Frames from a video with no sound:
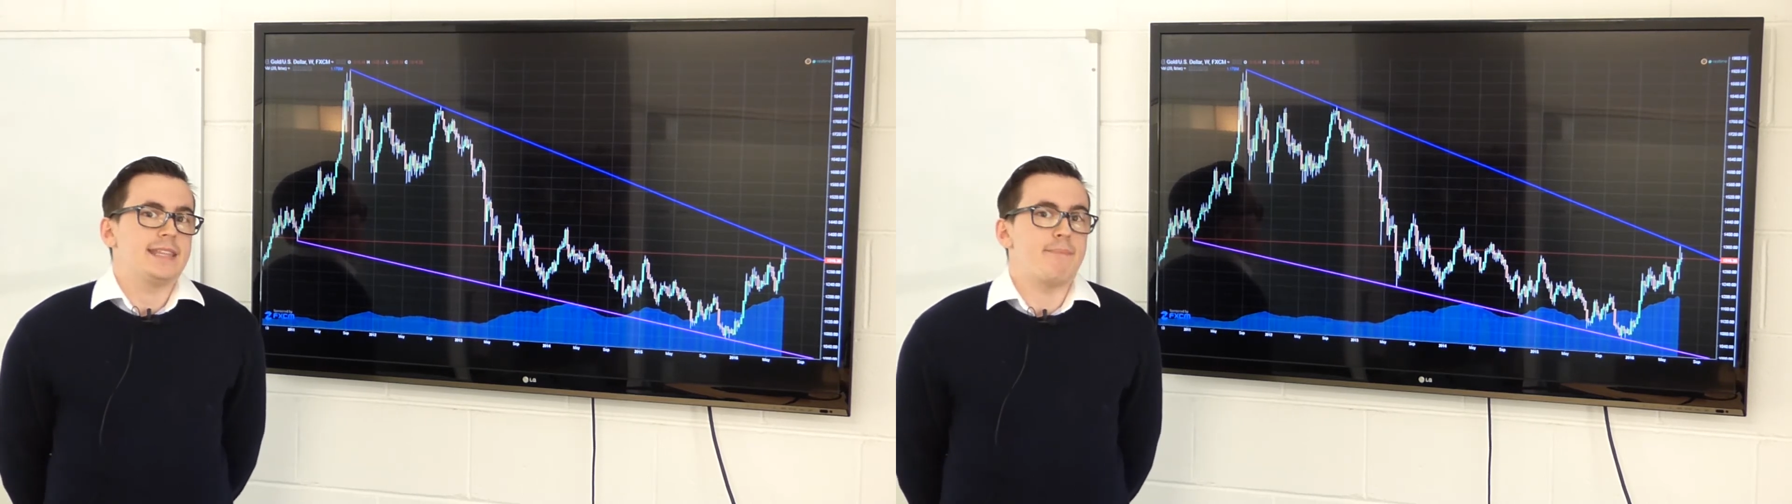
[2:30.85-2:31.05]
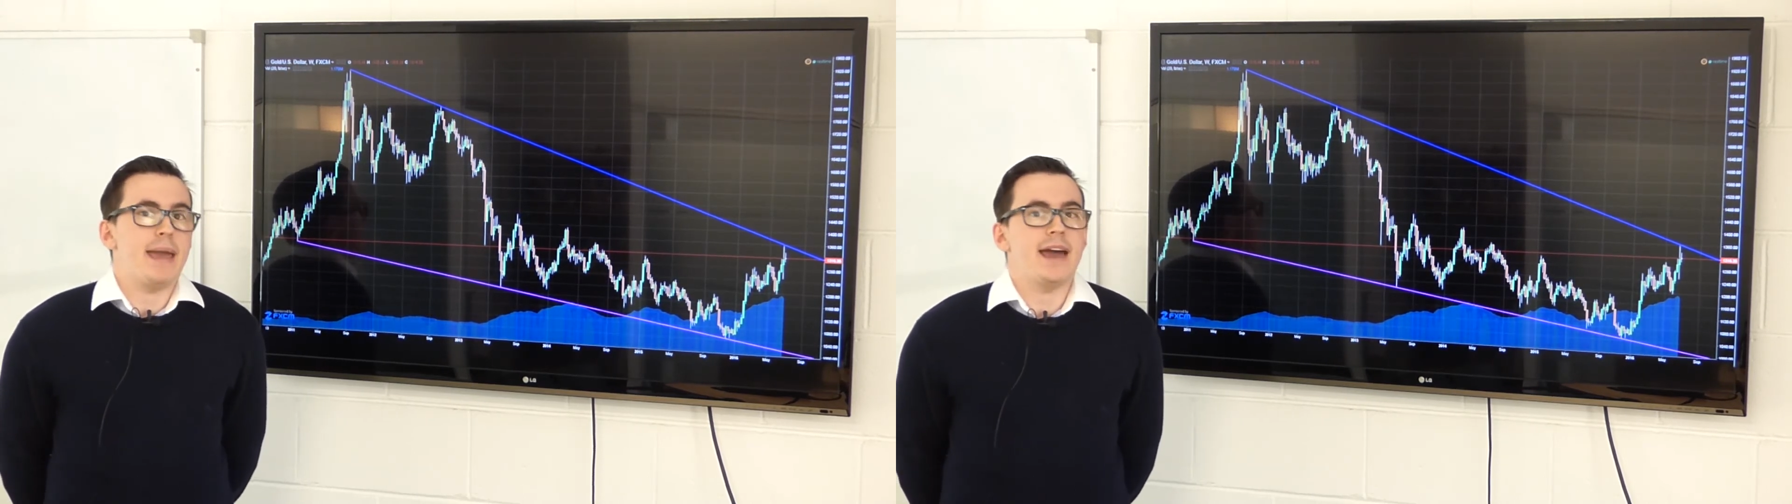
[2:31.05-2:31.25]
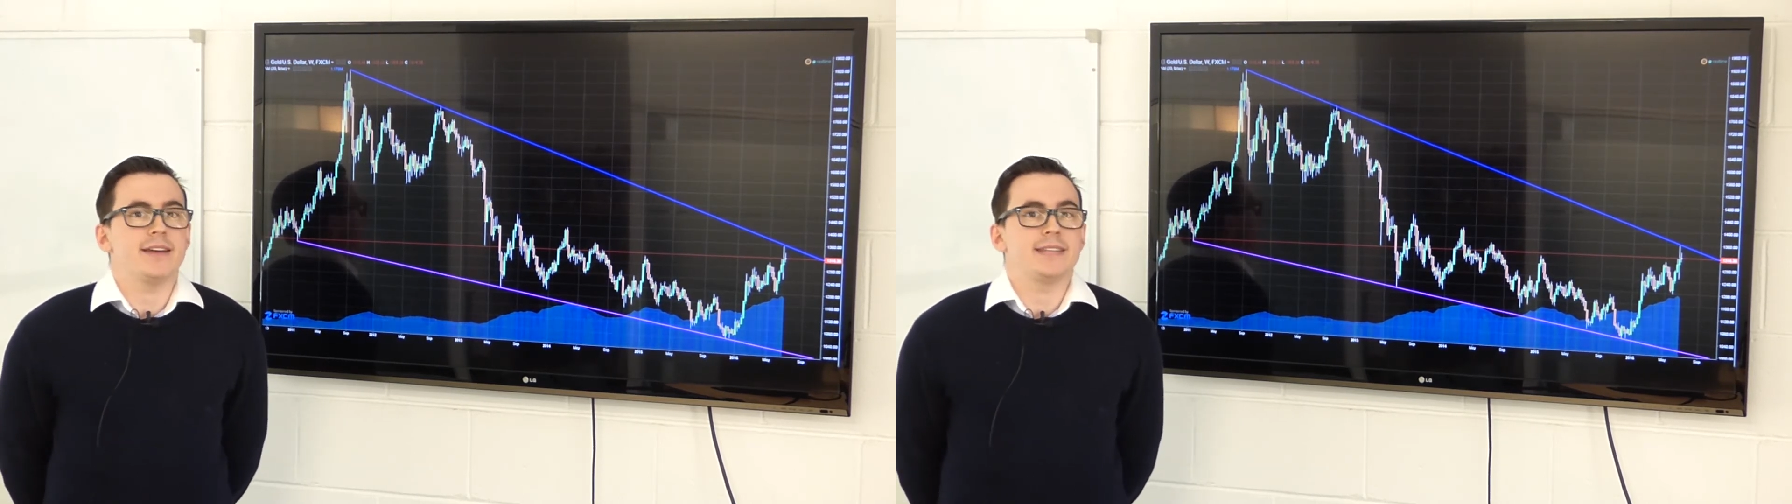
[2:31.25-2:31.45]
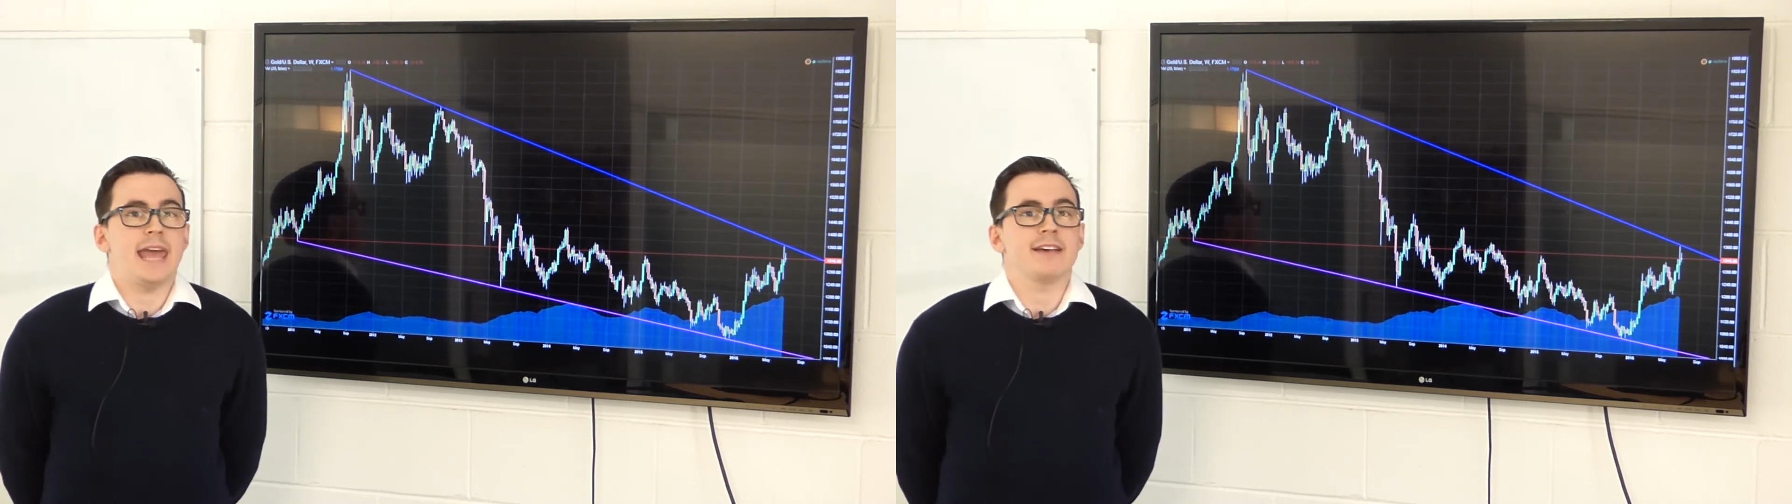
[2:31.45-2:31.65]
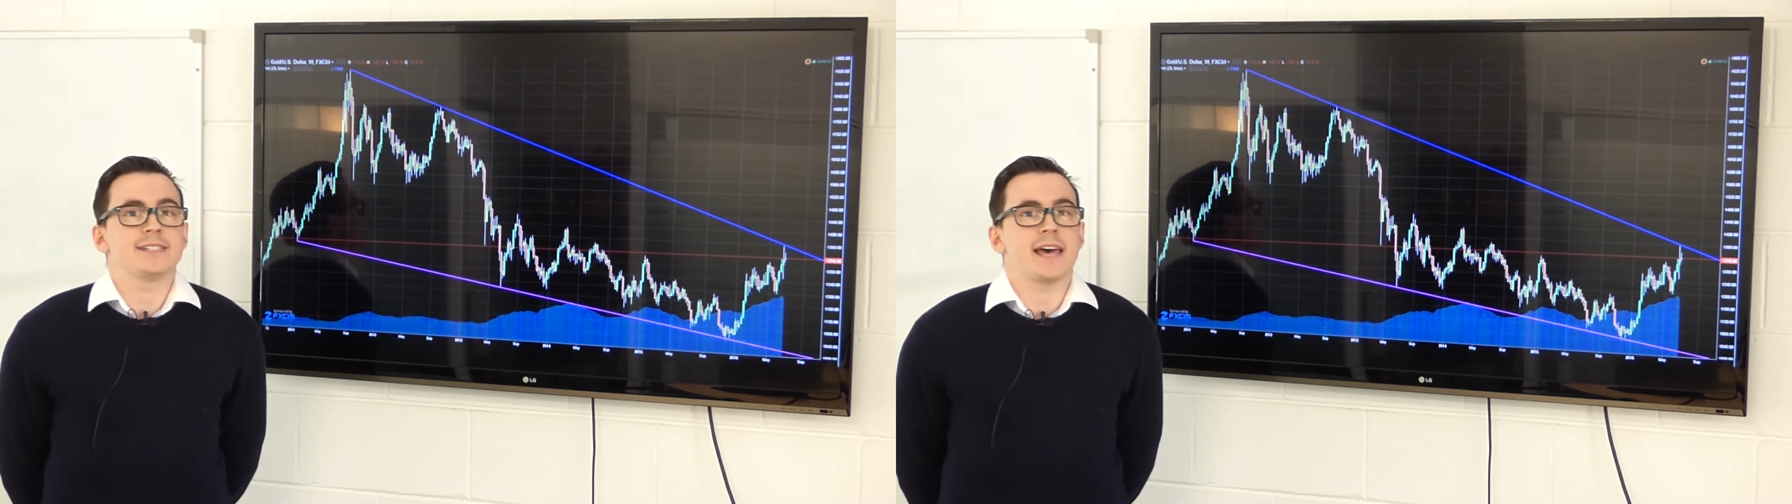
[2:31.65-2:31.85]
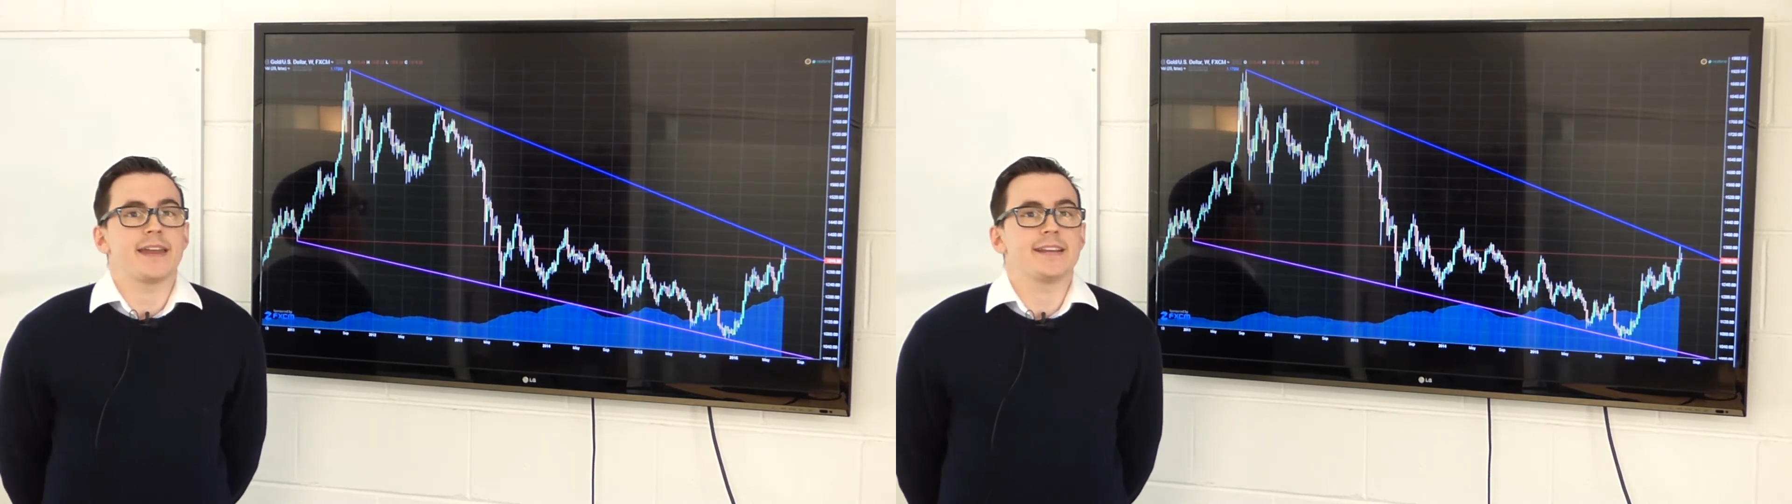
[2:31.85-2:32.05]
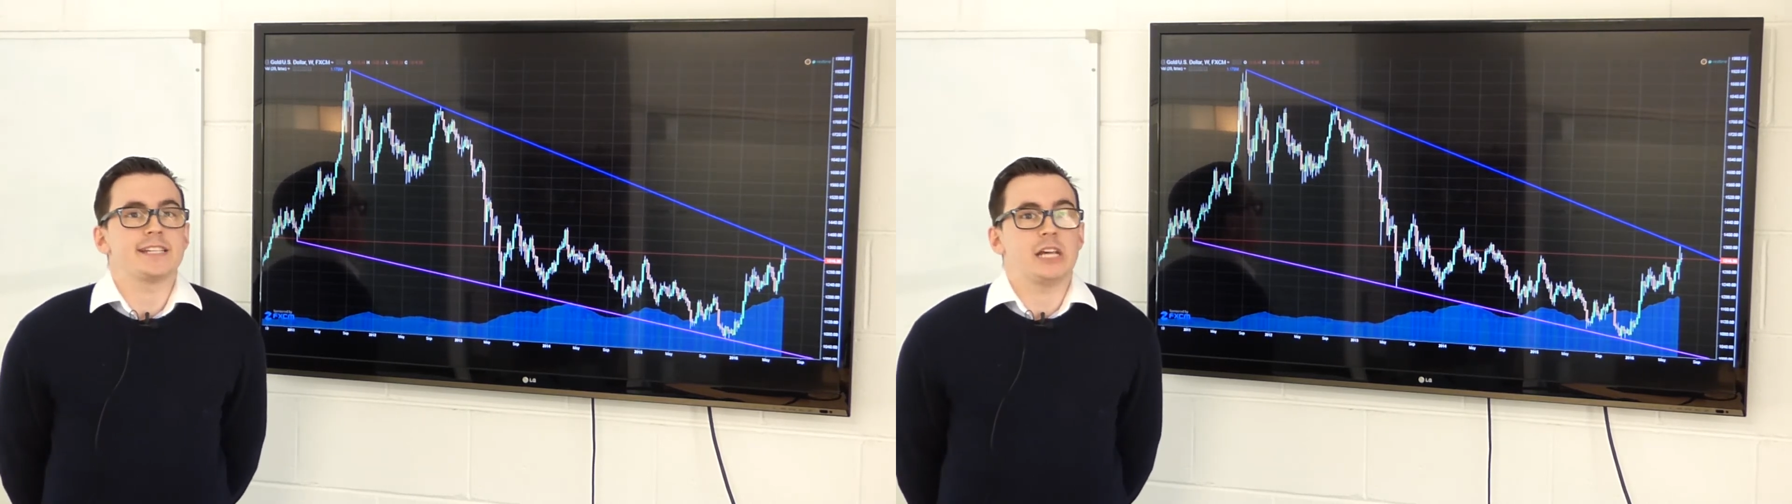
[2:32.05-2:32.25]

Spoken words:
the pound now starting to